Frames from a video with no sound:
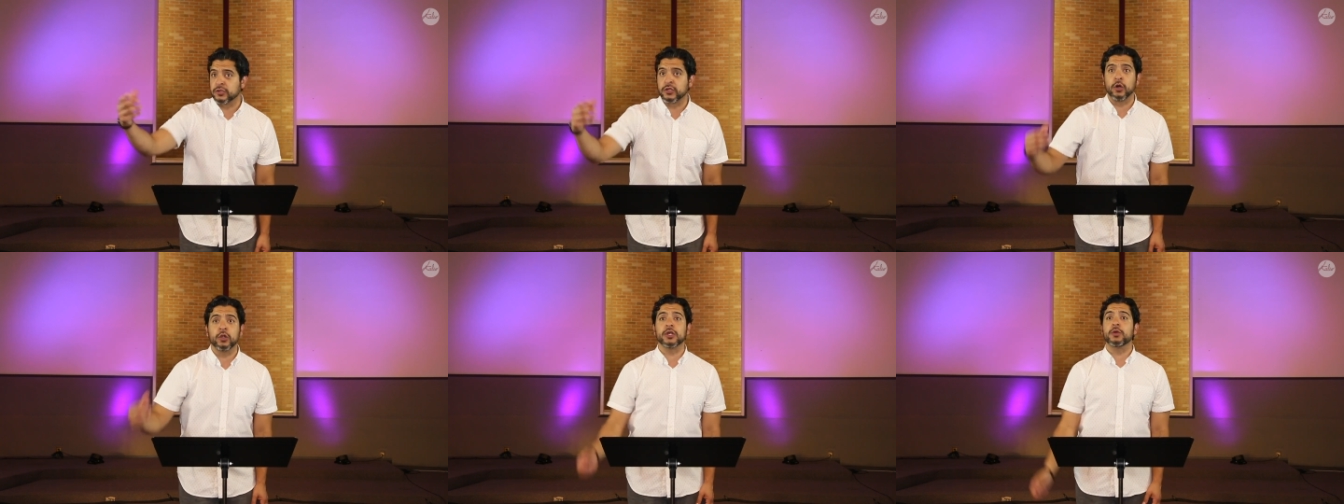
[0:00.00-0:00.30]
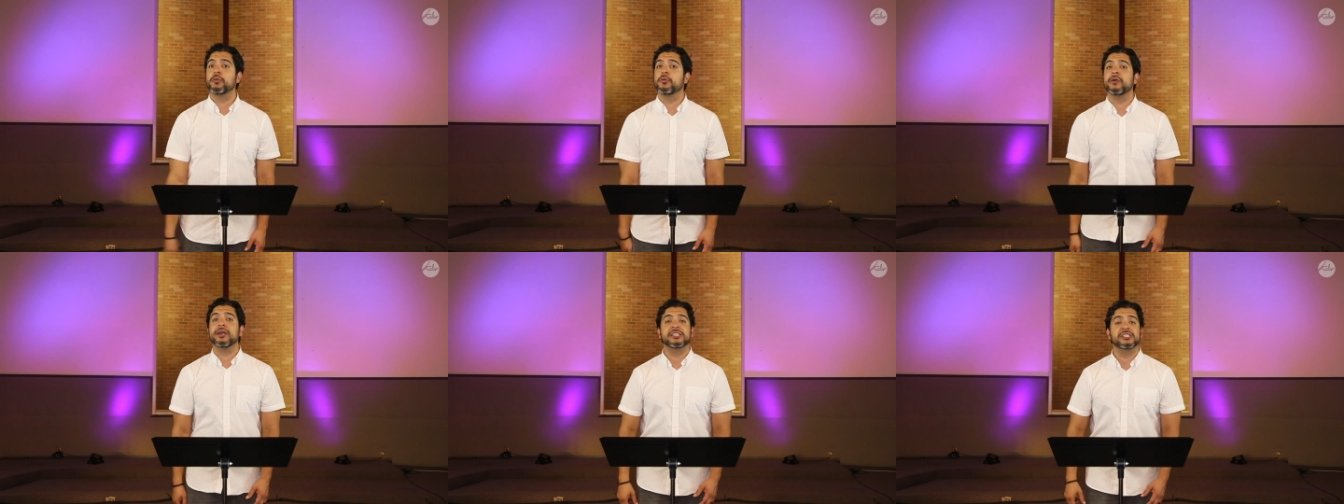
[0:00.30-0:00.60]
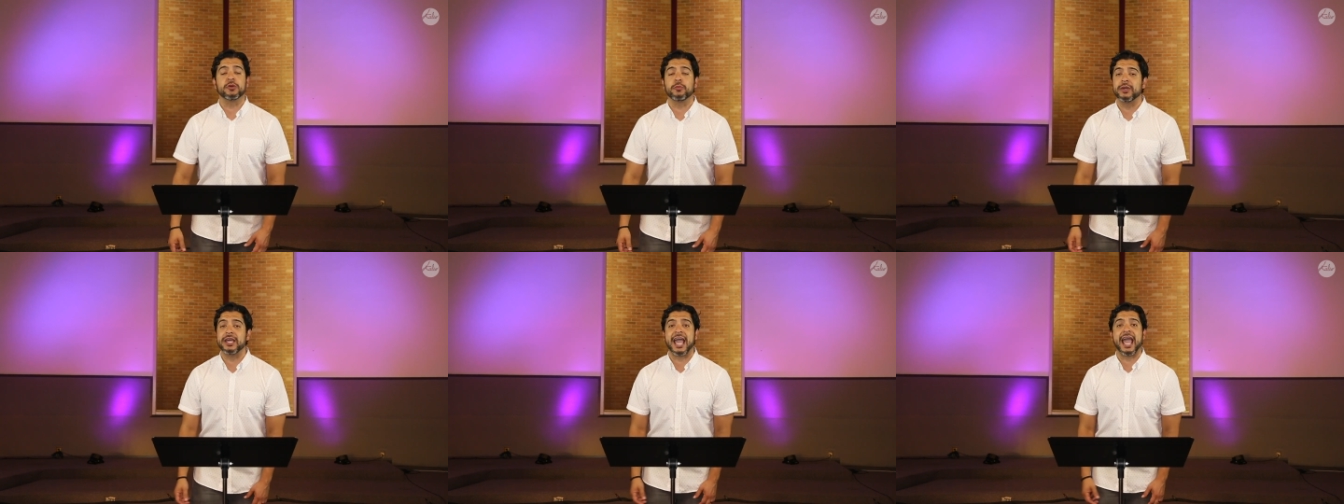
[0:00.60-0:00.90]
the only
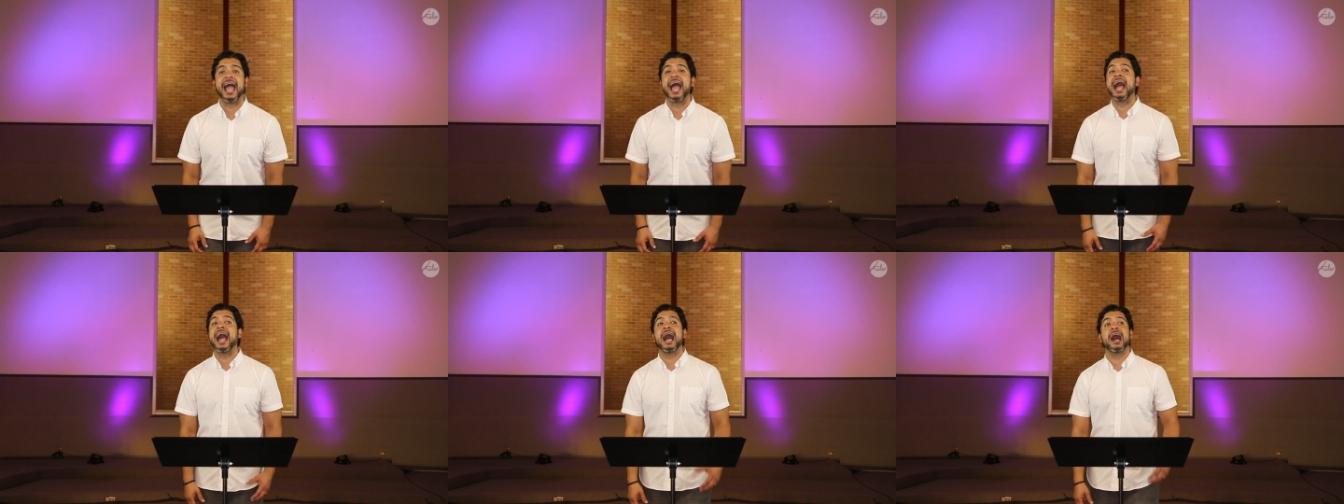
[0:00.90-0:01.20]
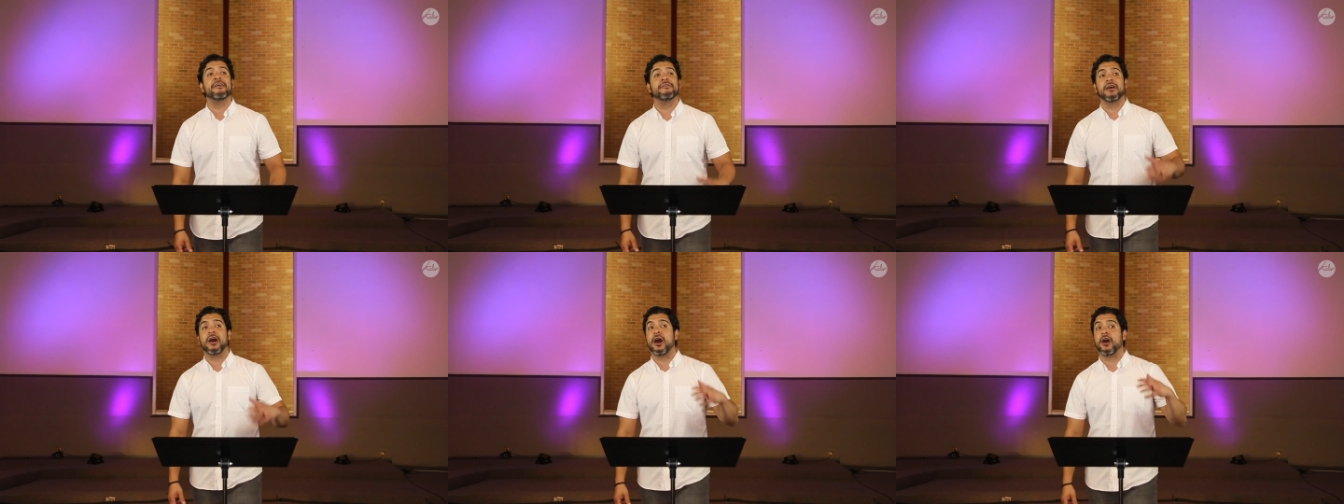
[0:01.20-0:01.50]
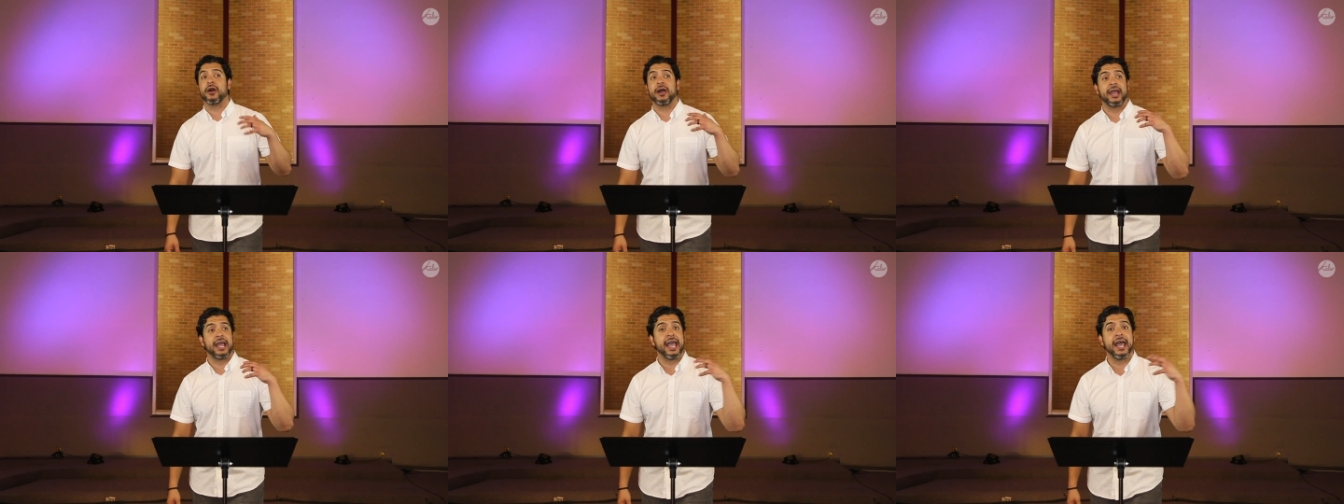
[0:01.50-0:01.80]
reason we have
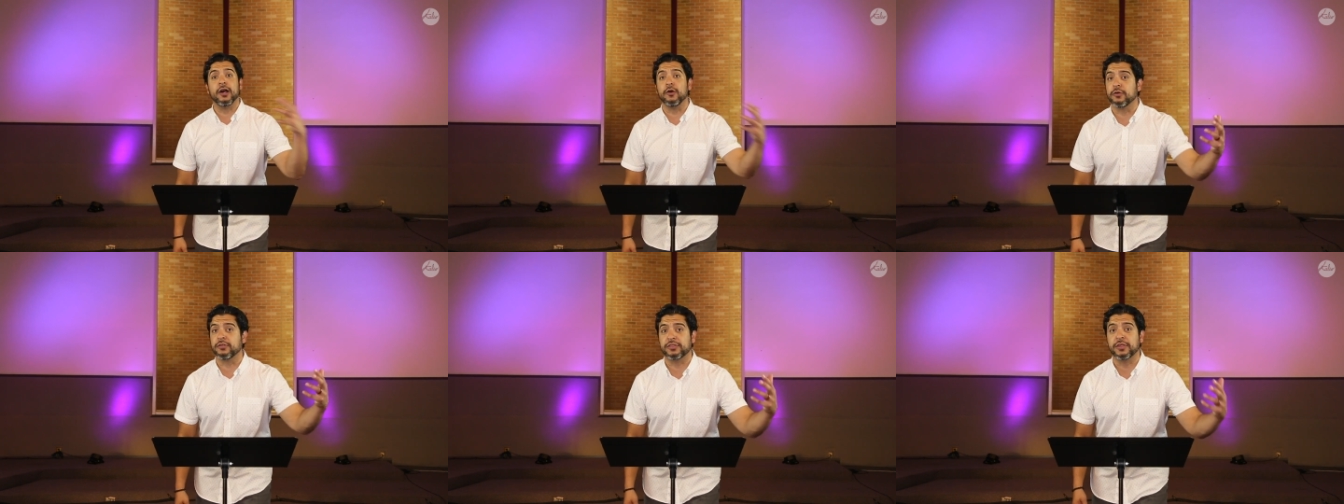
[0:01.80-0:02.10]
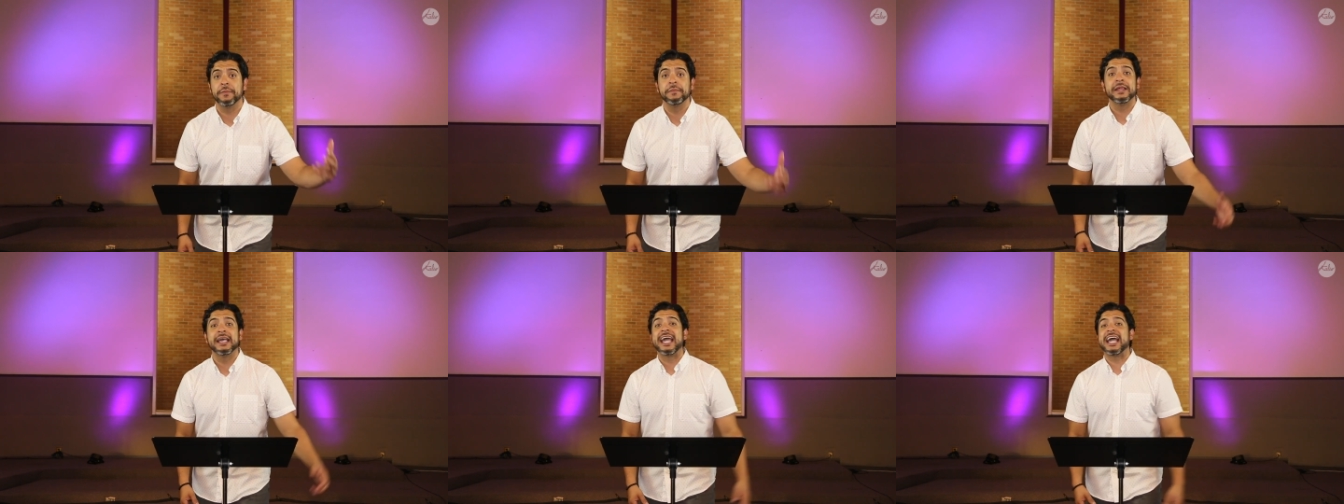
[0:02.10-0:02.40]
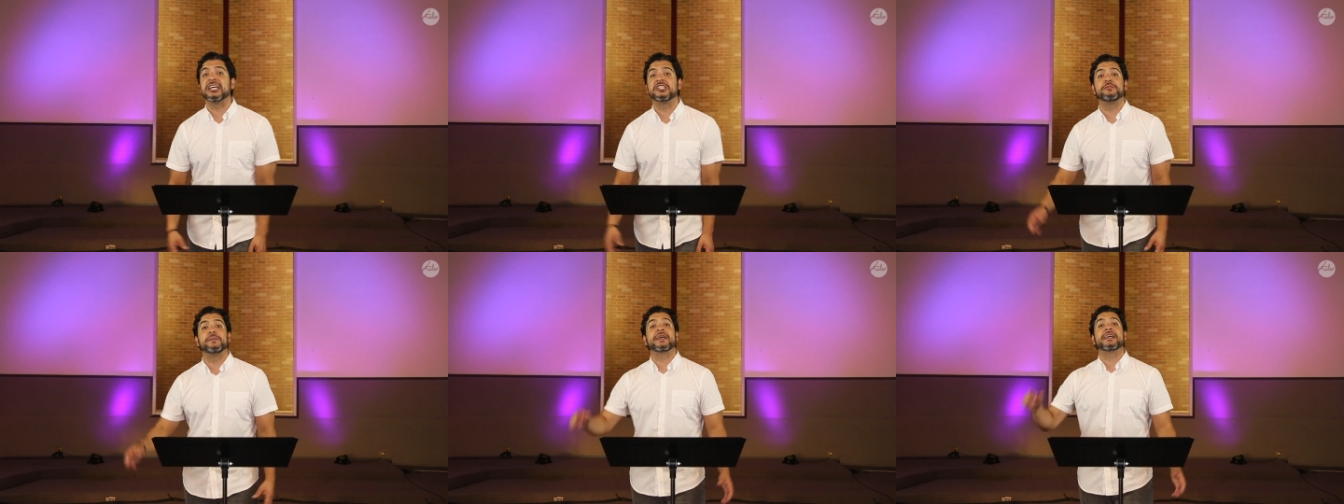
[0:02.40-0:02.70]
our health
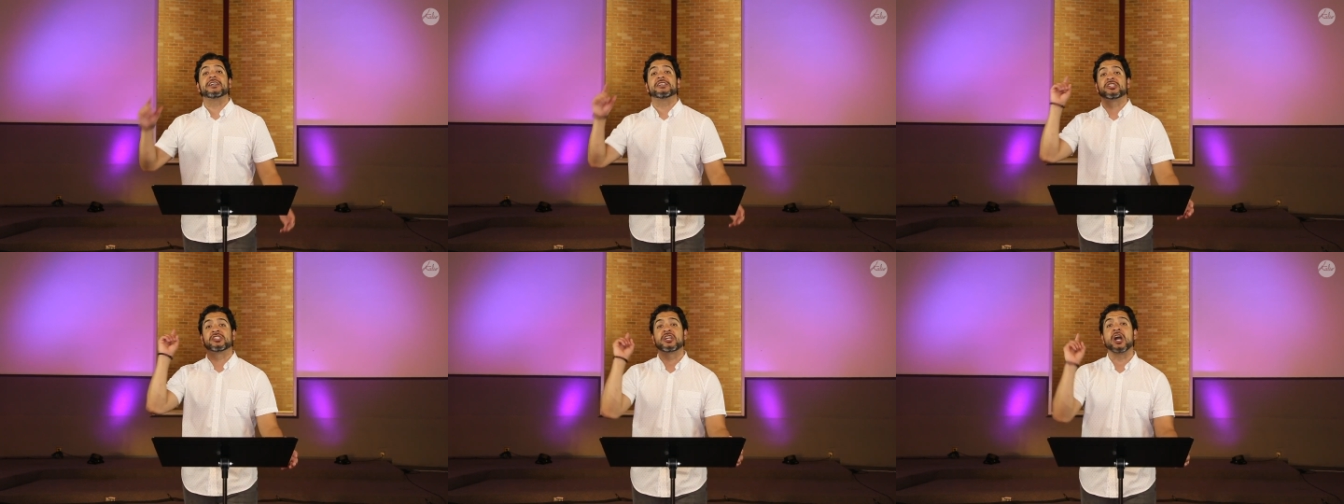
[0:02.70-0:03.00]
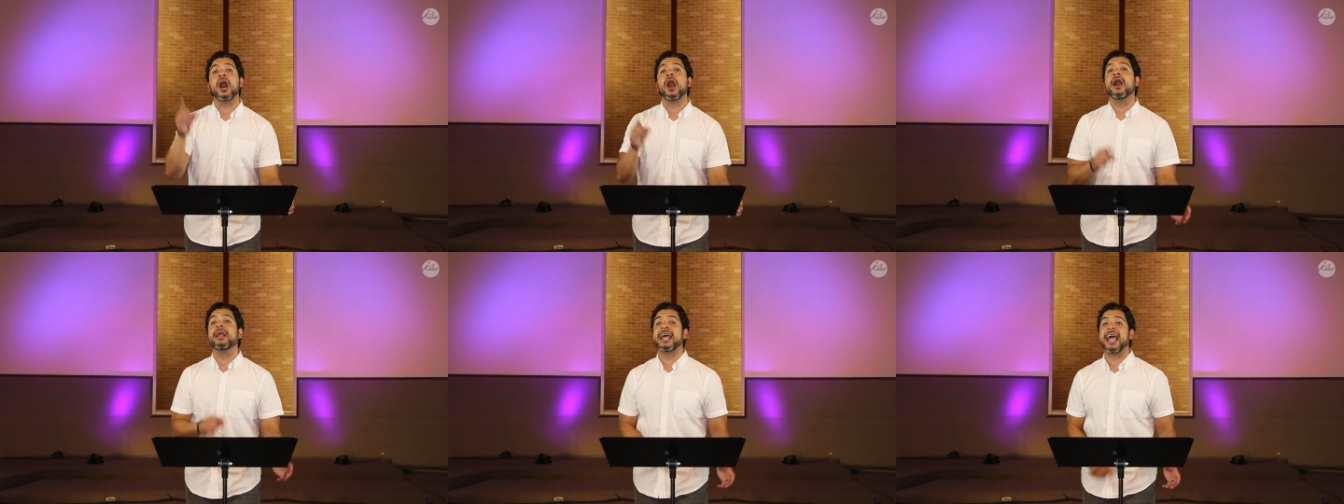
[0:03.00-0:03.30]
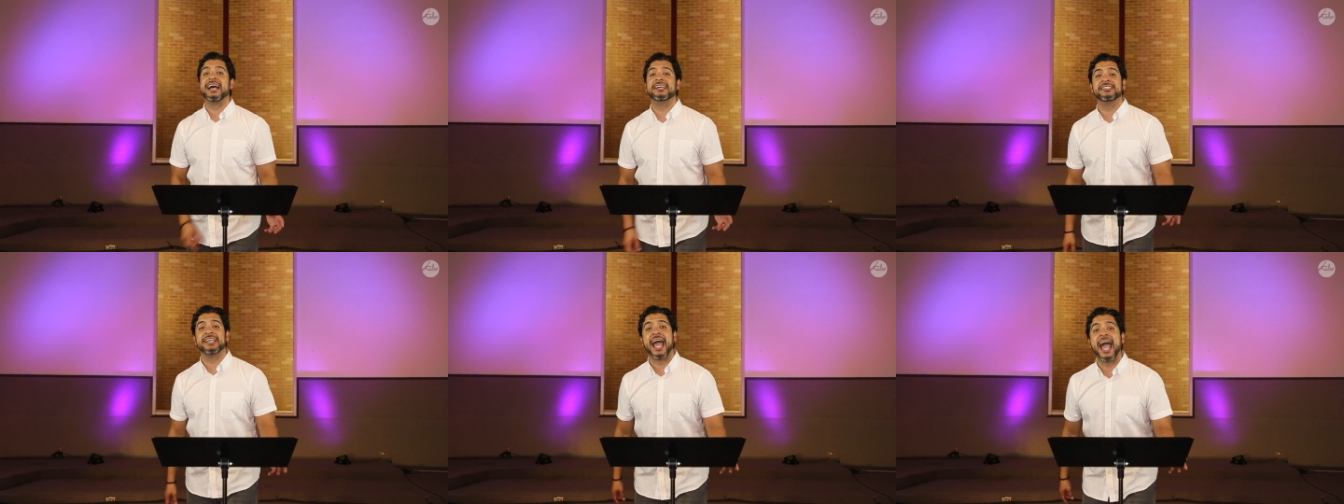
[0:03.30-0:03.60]
is because God
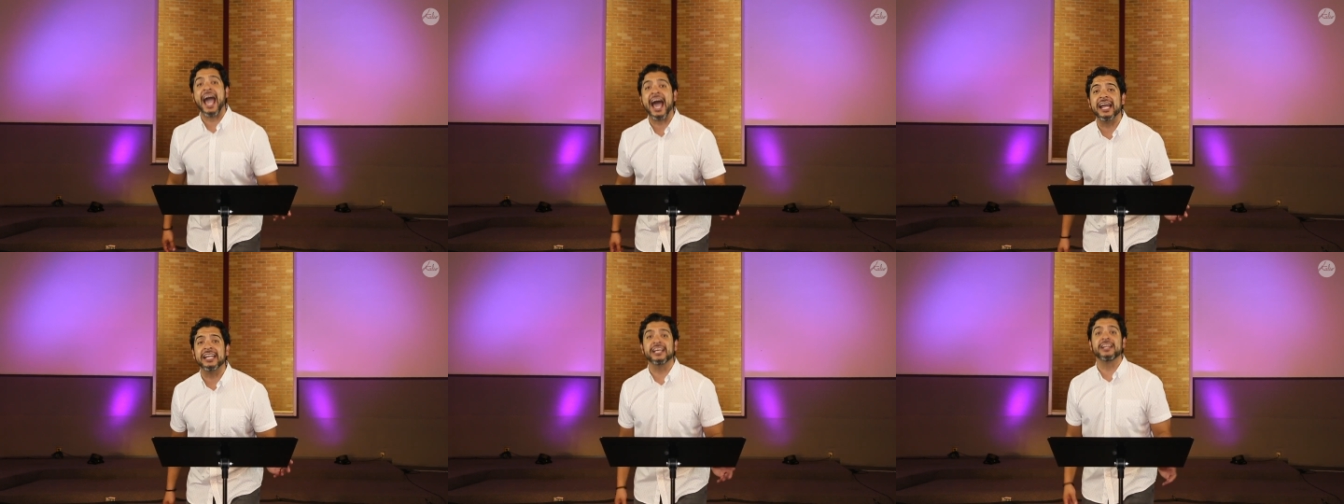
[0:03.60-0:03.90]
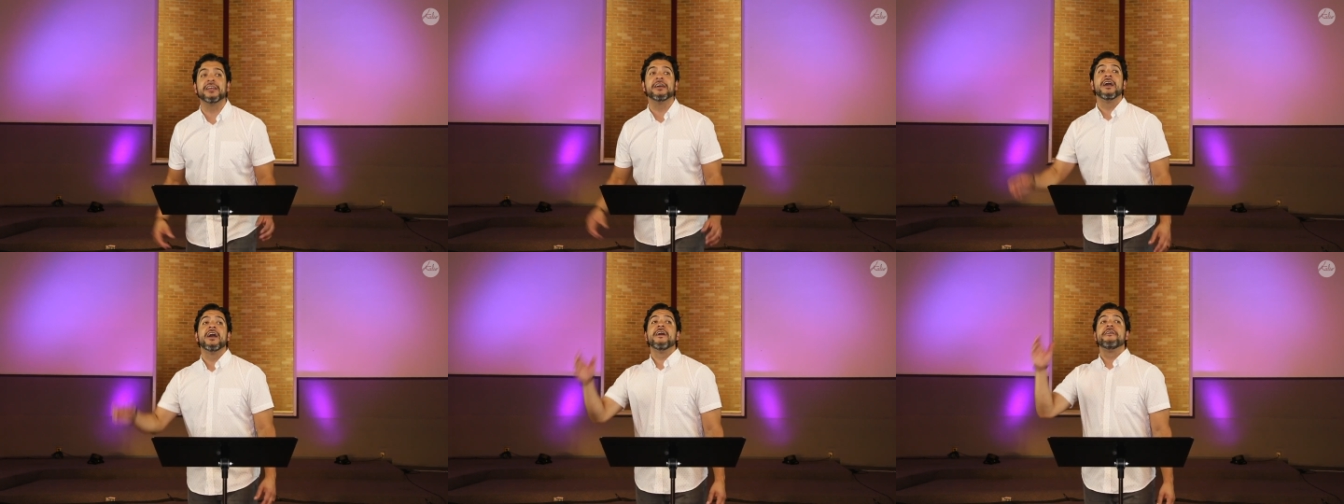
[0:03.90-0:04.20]
has added